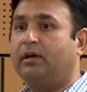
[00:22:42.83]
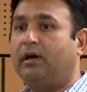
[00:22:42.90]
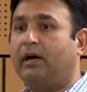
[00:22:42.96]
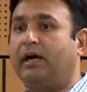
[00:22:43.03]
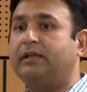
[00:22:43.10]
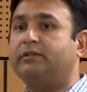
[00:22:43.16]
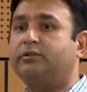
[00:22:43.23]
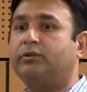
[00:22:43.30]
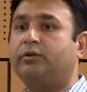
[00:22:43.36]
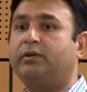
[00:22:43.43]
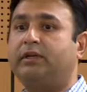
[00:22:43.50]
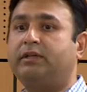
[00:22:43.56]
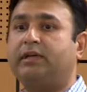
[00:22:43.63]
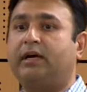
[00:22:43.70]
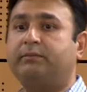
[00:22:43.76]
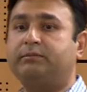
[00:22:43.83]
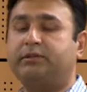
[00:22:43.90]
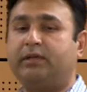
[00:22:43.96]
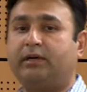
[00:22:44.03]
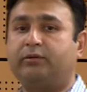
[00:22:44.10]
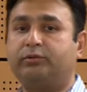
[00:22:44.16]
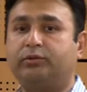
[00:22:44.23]
Also, it comes
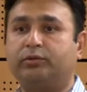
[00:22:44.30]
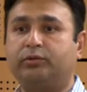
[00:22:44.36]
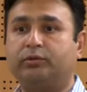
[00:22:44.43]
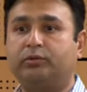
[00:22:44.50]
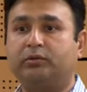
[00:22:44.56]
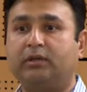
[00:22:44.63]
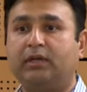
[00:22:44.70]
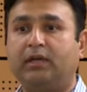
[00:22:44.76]
down to